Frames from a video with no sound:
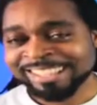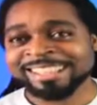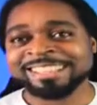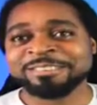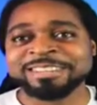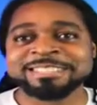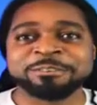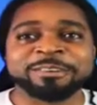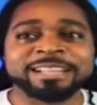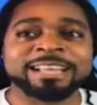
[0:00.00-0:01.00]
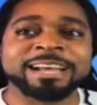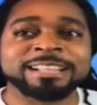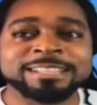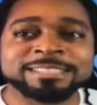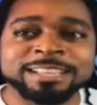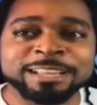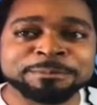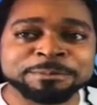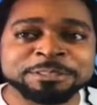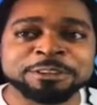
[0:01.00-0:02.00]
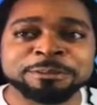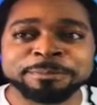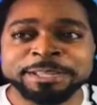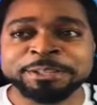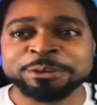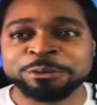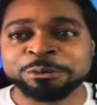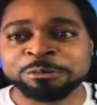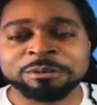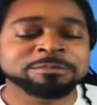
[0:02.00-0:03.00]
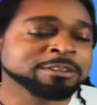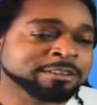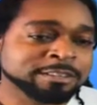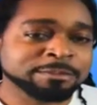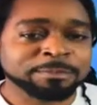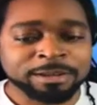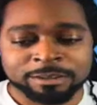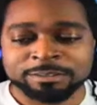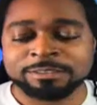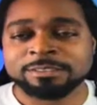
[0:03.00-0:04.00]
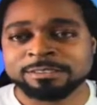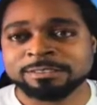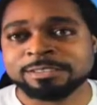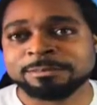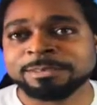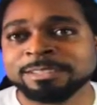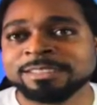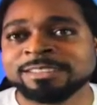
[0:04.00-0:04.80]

He wears a red hat at times. Y'all may know who I'm talking about. You know, I mean.